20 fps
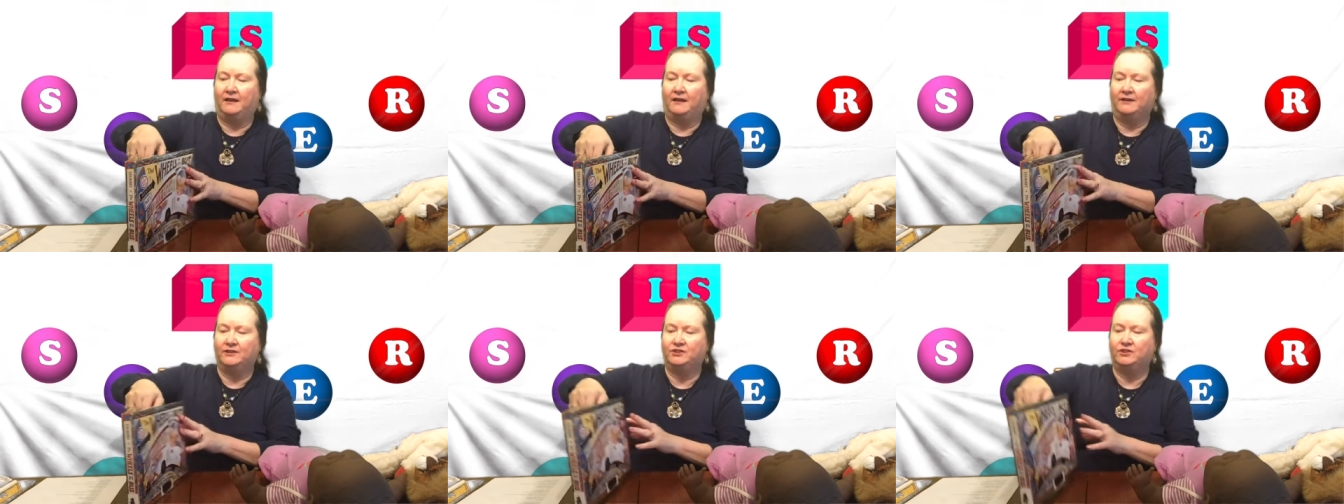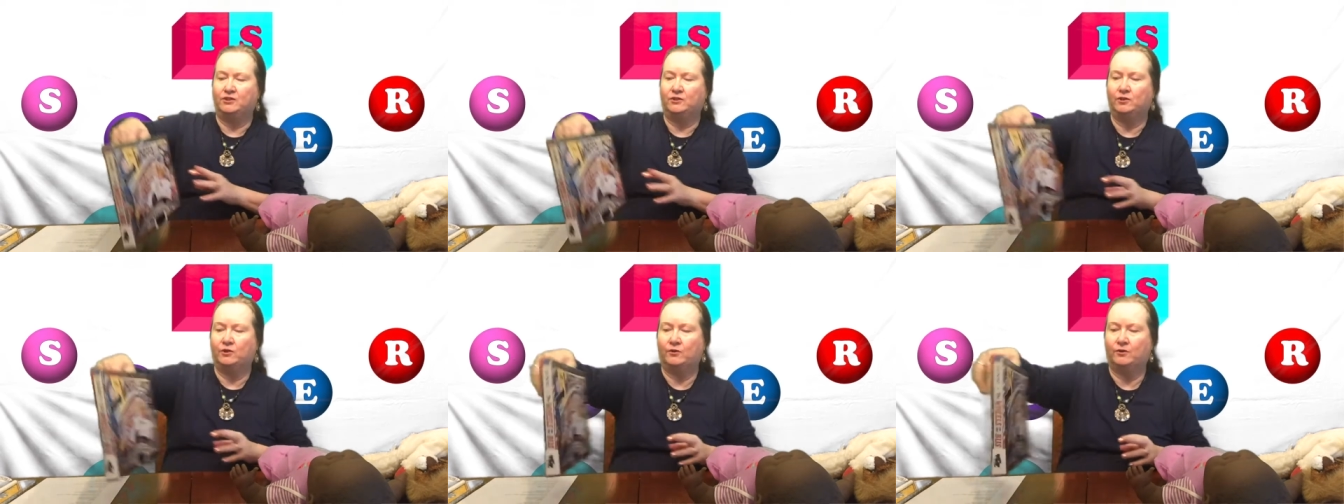to
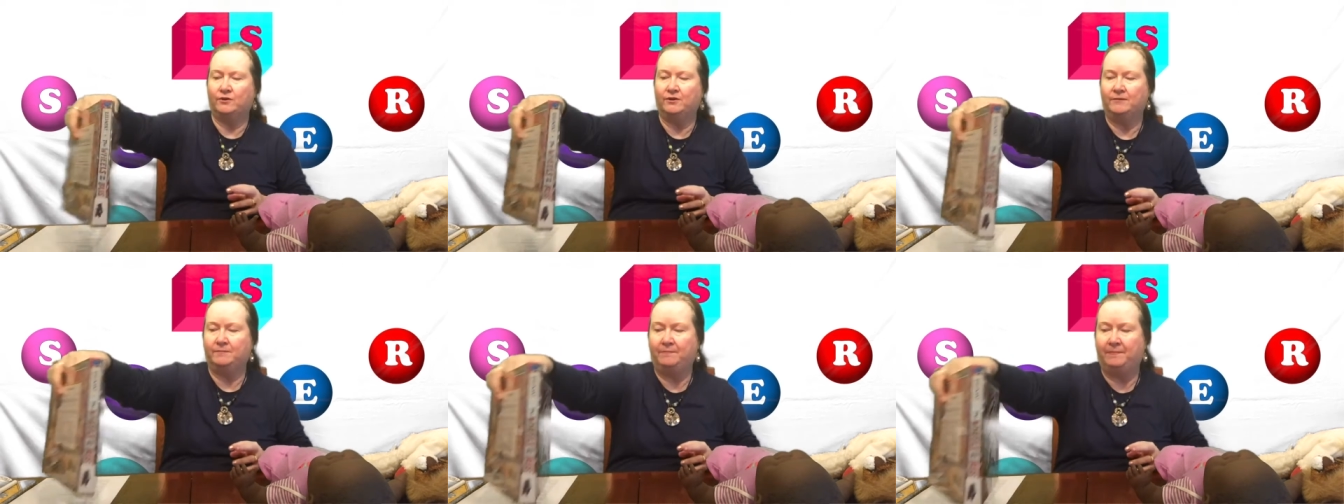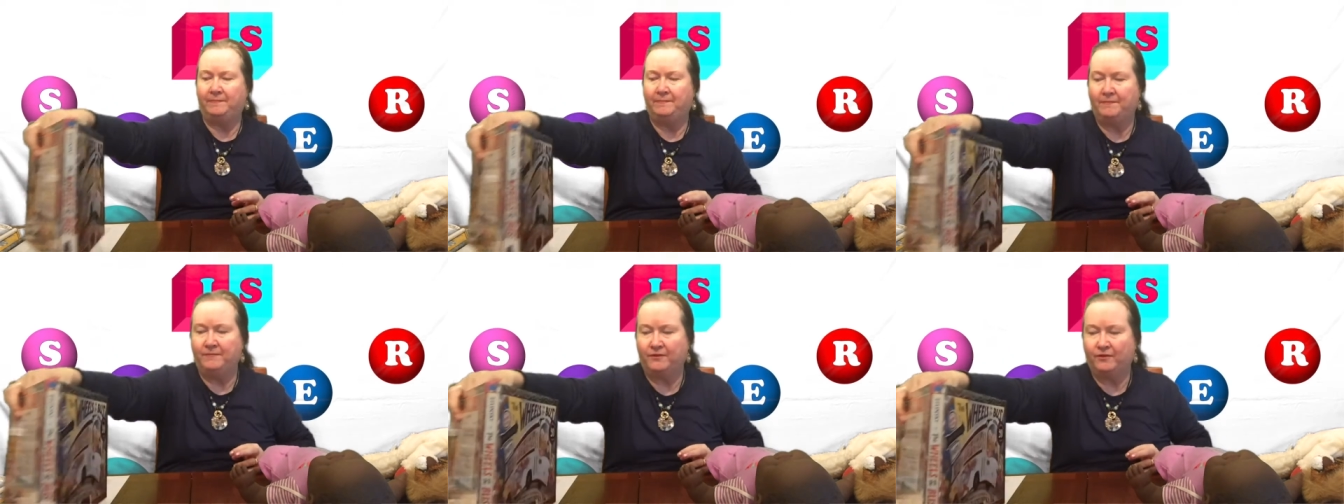learn
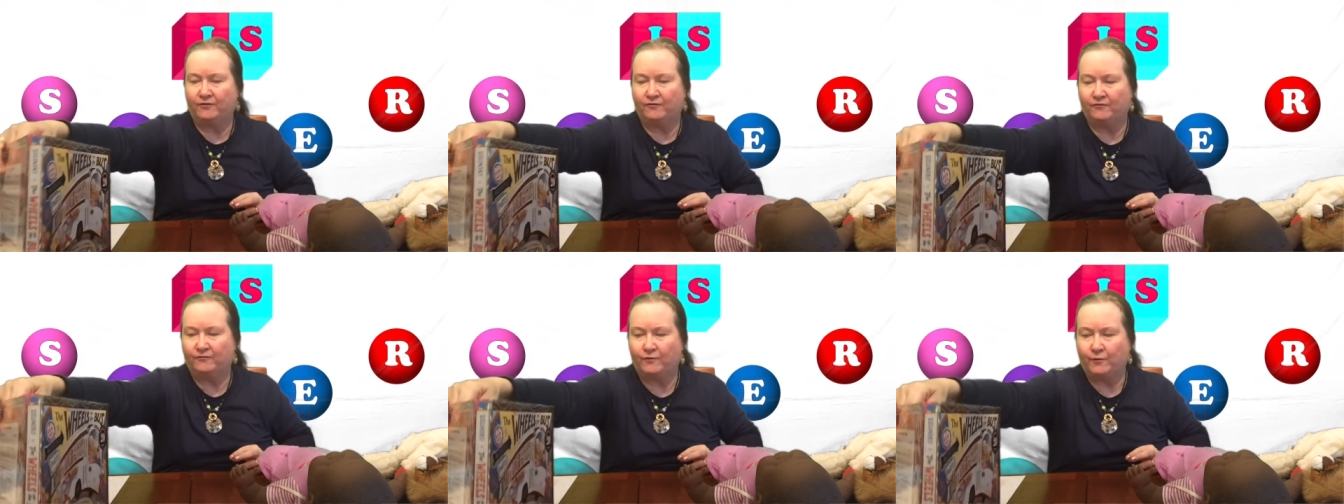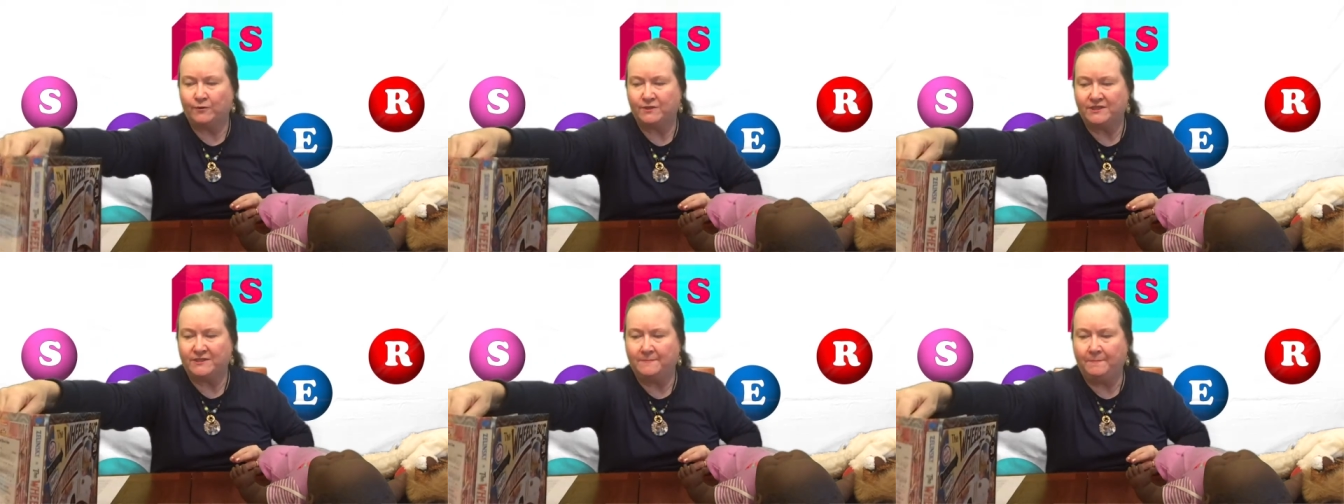their
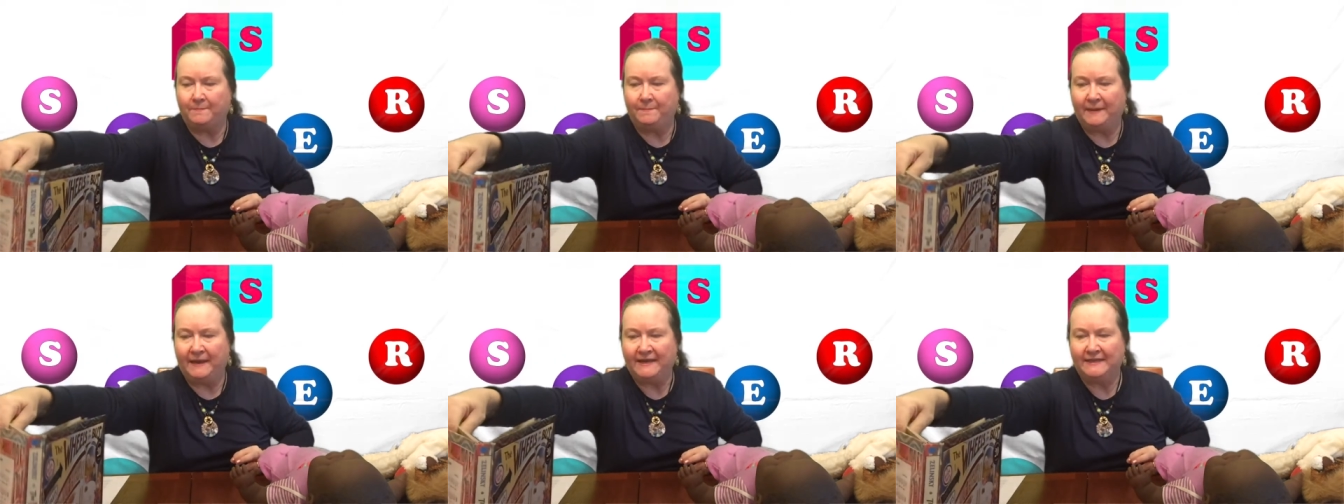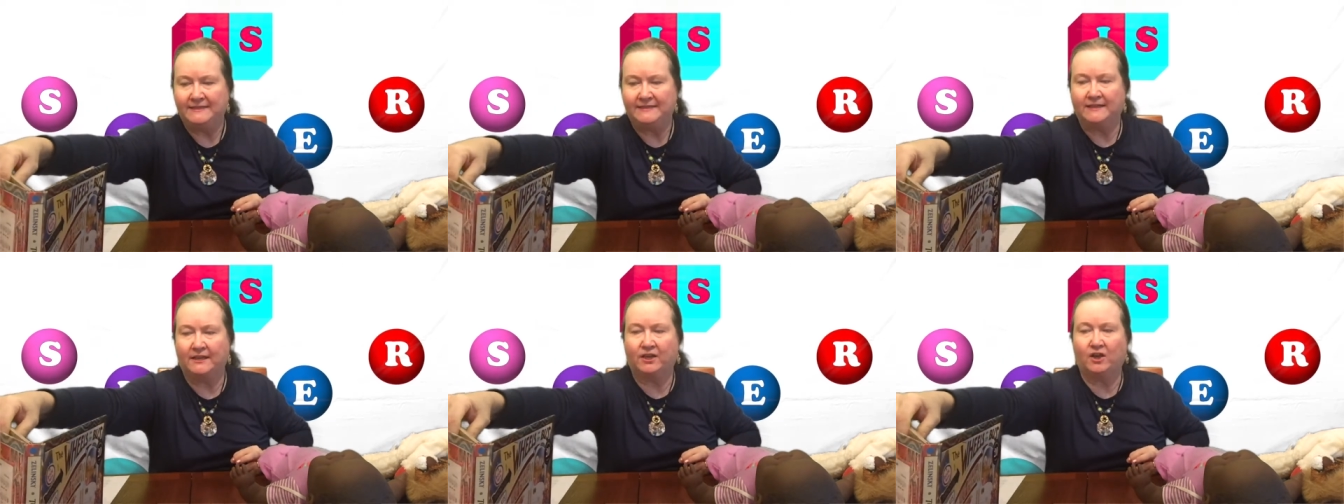first
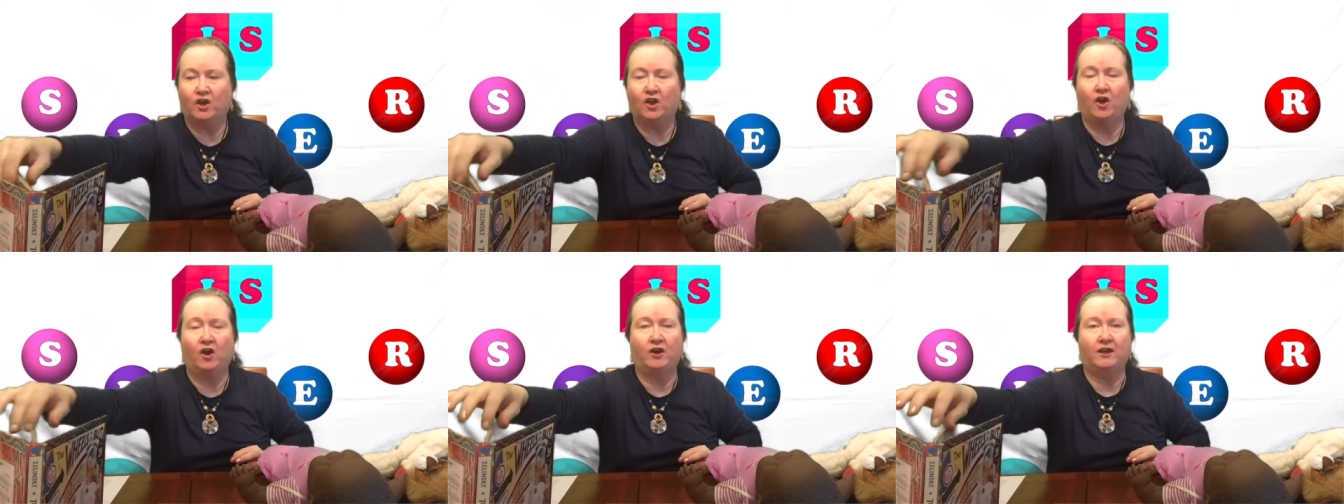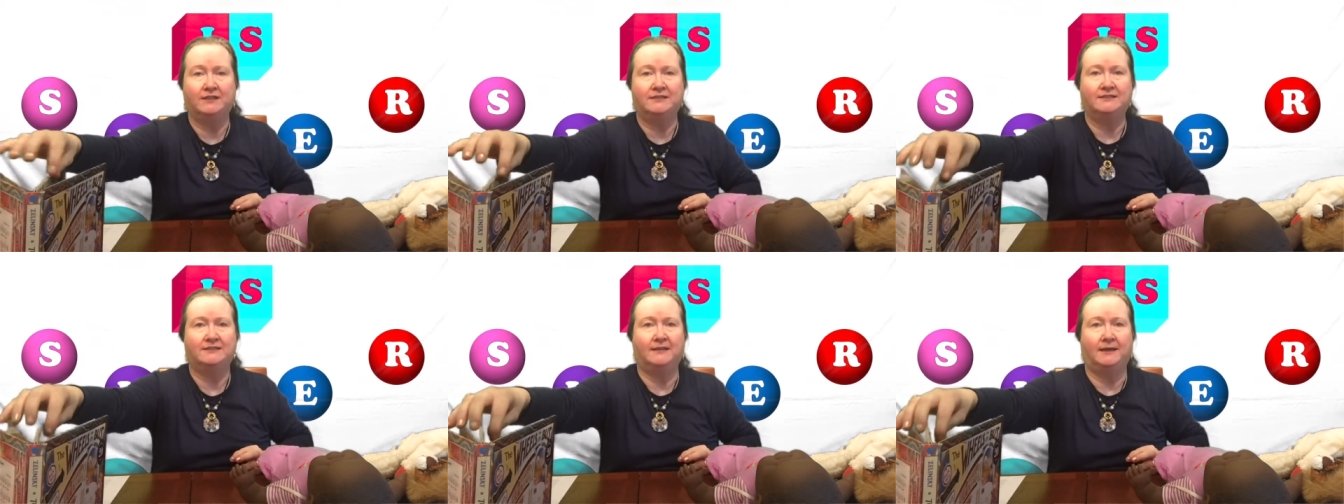basic
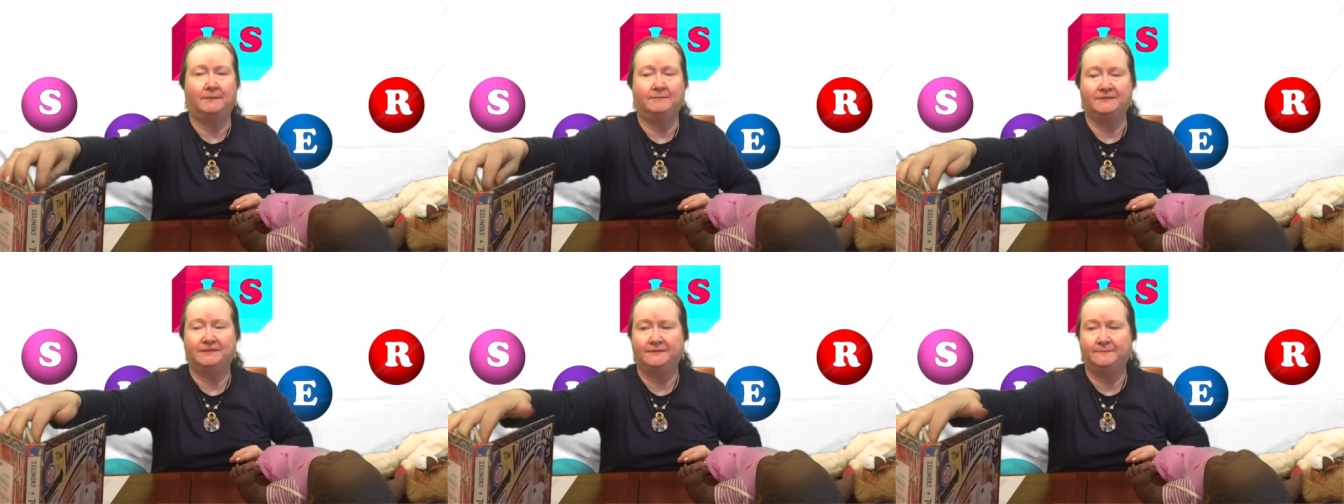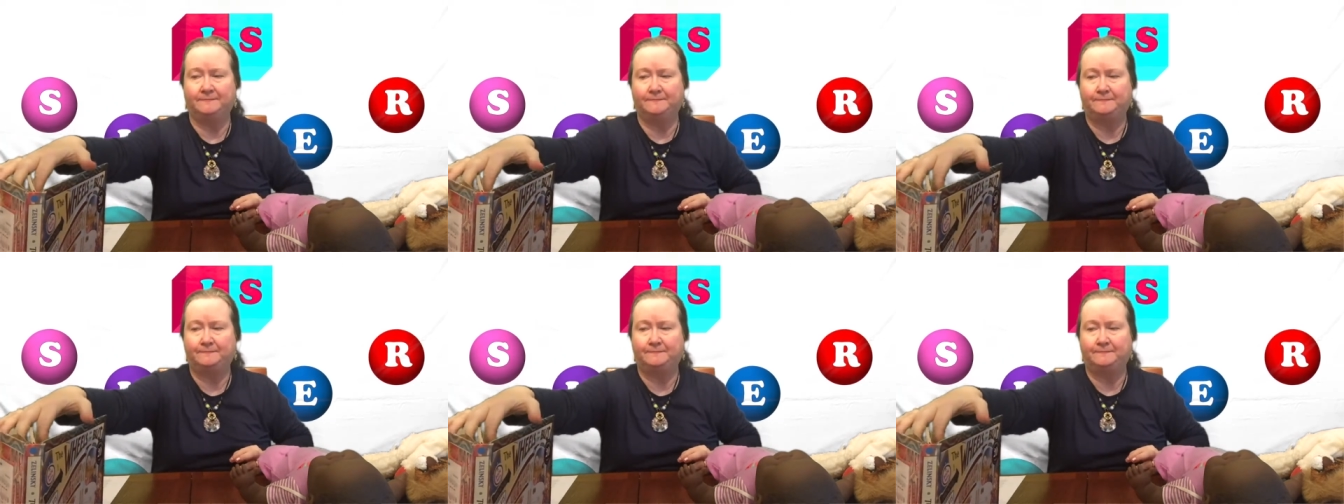concepts.